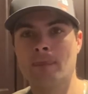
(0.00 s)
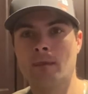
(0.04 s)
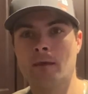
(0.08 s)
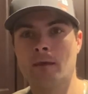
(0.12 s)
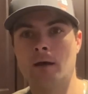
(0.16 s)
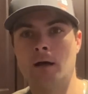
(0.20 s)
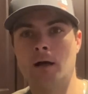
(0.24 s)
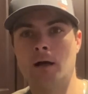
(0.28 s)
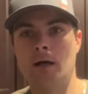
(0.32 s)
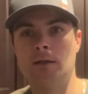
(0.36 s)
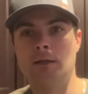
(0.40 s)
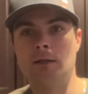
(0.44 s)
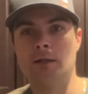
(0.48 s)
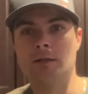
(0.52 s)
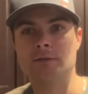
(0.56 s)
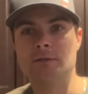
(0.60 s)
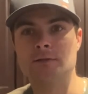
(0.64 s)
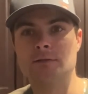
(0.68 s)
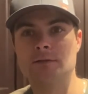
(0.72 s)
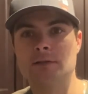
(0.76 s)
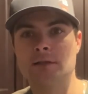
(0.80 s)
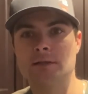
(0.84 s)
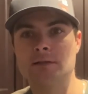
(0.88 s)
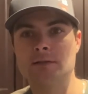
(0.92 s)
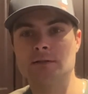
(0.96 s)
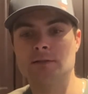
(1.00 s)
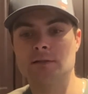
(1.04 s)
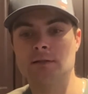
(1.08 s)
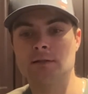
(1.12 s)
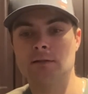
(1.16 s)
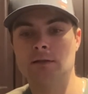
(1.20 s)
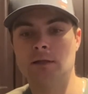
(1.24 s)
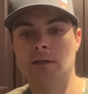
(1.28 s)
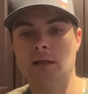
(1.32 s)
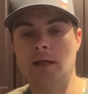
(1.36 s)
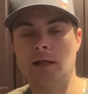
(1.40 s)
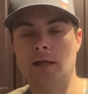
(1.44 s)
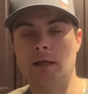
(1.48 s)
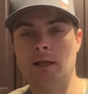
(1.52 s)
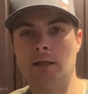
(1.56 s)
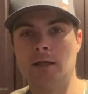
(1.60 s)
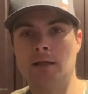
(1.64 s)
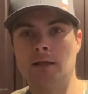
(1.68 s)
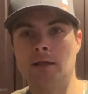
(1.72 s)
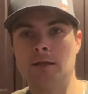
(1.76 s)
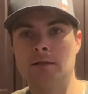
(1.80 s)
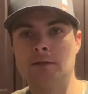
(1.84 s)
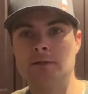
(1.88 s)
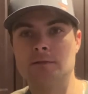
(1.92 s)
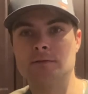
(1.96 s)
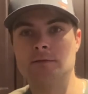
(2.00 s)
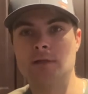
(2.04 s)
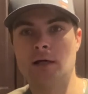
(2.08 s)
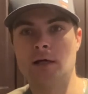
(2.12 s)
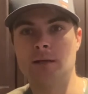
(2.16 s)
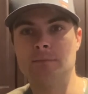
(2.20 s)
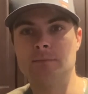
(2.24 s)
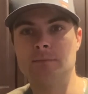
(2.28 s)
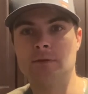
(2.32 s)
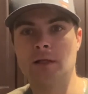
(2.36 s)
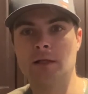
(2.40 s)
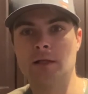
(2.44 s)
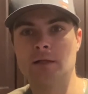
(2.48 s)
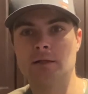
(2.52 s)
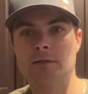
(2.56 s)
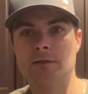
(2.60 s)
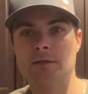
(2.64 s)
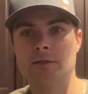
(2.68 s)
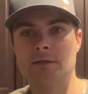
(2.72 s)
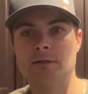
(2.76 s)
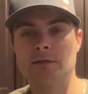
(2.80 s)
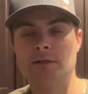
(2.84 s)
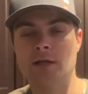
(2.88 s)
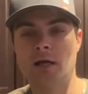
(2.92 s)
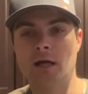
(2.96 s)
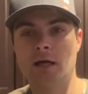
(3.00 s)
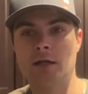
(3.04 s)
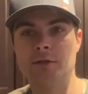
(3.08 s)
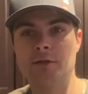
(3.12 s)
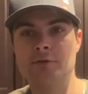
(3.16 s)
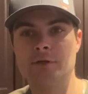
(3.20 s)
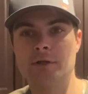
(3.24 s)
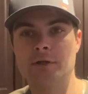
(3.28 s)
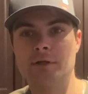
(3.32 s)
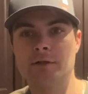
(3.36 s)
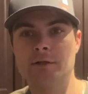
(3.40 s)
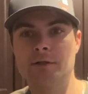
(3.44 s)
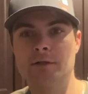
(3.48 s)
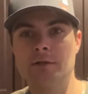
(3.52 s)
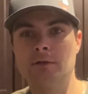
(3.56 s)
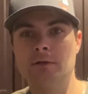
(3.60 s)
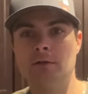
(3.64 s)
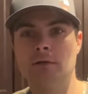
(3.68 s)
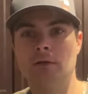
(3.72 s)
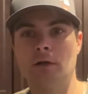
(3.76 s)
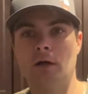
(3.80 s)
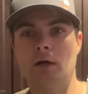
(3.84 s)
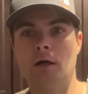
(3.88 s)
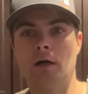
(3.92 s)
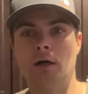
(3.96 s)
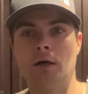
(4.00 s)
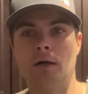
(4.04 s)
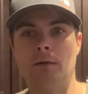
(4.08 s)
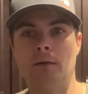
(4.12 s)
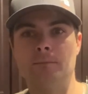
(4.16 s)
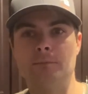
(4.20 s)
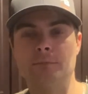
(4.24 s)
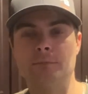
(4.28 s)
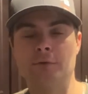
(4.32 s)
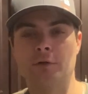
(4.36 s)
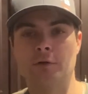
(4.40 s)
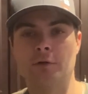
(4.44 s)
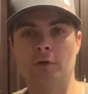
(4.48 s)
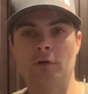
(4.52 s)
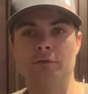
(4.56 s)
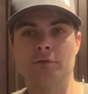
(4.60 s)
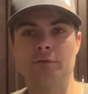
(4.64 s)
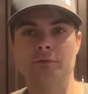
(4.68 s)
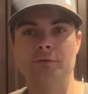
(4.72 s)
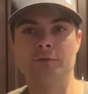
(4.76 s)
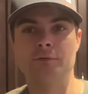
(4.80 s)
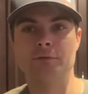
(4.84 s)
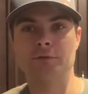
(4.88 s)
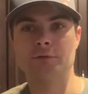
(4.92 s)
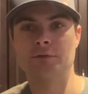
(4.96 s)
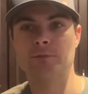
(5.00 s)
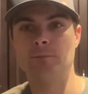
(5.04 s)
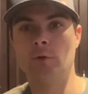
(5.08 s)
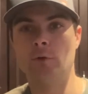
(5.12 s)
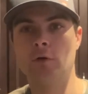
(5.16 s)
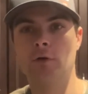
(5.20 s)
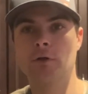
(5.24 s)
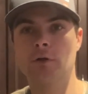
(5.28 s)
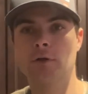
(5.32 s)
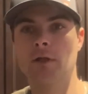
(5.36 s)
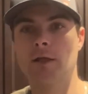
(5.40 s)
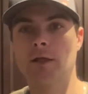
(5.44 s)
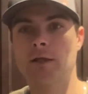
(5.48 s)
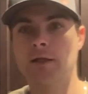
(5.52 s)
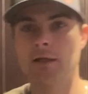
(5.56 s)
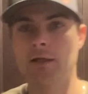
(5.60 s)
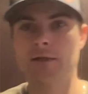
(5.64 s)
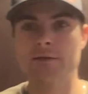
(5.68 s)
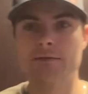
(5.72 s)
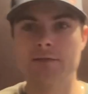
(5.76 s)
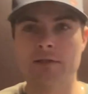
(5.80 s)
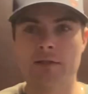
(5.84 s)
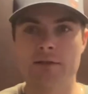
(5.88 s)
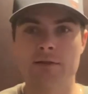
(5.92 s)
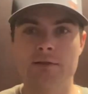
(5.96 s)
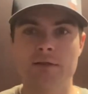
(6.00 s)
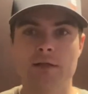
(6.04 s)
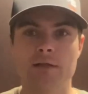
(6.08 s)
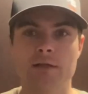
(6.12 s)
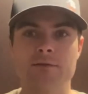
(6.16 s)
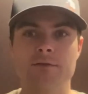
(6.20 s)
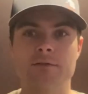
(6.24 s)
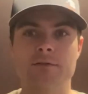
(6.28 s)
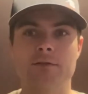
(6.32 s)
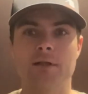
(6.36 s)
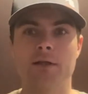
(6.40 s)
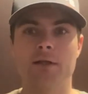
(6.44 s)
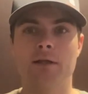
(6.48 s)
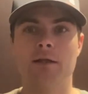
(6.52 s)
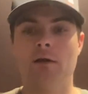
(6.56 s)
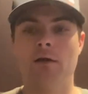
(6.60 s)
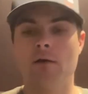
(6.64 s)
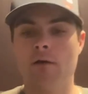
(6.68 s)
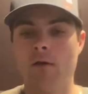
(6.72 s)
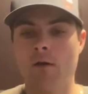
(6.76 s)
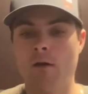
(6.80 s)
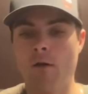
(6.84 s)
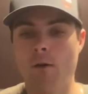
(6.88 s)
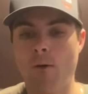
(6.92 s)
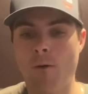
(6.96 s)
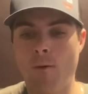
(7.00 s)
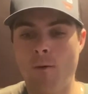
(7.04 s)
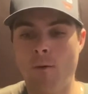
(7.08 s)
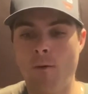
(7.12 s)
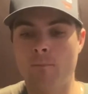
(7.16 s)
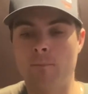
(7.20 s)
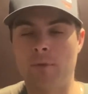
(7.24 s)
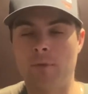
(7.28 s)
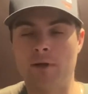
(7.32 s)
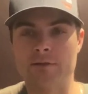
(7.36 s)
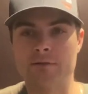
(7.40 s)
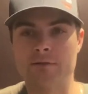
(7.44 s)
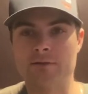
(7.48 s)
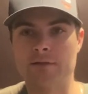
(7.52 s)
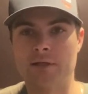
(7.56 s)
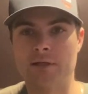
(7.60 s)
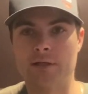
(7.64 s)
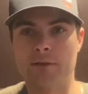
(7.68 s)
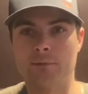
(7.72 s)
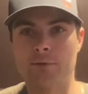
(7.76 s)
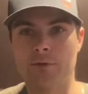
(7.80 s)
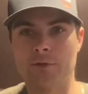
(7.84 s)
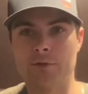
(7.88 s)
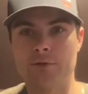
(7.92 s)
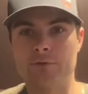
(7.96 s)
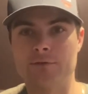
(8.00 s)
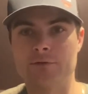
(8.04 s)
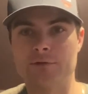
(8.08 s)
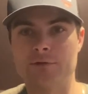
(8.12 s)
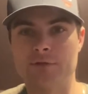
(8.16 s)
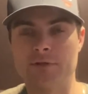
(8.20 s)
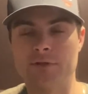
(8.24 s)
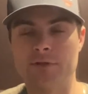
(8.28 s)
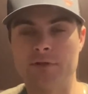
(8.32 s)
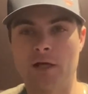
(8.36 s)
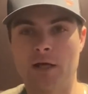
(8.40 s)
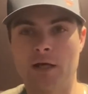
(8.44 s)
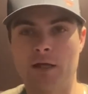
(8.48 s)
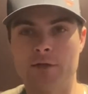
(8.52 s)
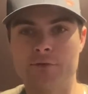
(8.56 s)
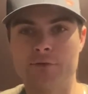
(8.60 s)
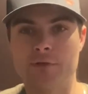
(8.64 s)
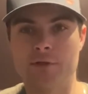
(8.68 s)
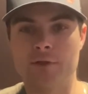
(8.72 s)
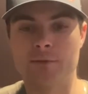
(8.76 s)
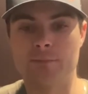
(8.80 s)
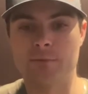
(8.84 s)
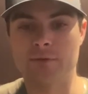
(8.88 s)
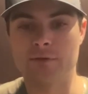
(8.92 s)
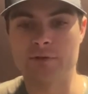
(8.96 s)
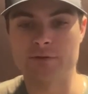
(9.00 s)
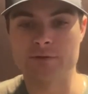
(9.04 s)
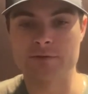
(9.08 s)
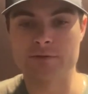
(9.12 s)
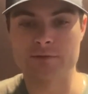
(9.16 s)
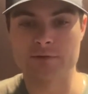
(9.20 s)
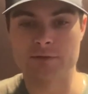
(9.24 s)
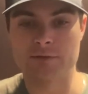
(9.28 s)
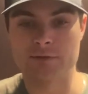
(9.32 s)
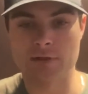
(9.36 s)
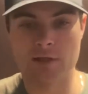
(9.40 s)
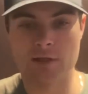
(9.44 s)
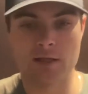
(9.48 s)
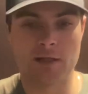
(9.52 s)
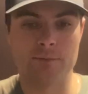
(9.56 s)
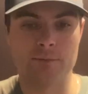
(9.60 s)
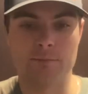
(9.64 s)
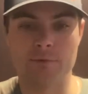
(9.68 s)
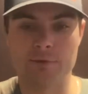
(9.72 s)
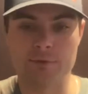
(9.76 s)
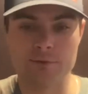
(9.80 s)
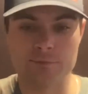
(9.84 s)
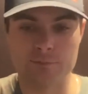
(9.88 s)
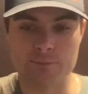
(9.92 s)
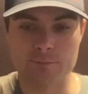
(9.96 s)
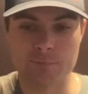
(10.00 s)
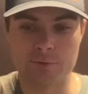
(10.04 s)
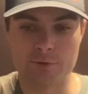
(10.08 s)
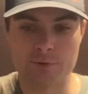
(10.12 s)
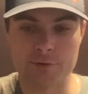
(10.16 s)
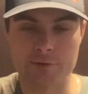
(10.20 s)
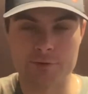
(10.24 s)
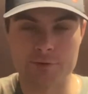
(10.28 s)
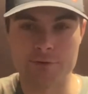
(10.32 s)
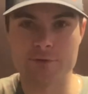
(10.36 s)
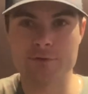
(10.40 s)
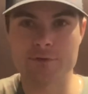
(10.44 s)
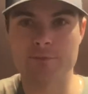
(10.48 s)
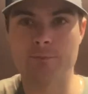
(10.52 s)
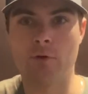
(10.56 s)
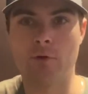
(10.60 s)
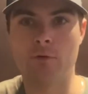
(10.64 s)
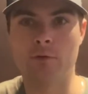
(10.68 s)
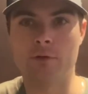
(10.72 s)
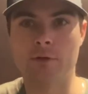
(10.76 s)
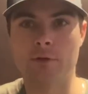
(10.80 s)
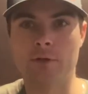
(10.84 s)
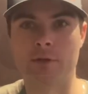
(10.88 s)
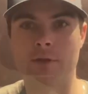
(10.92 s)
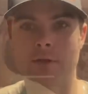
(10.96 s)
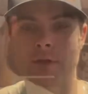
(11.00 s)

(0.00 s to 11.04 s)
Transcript: I let it sit, and it's time to get in the dehydrator. You can also use a smoker like I said yesterday, but today we're gonna use the dehydrator, but this is the time where you would put in your smoker.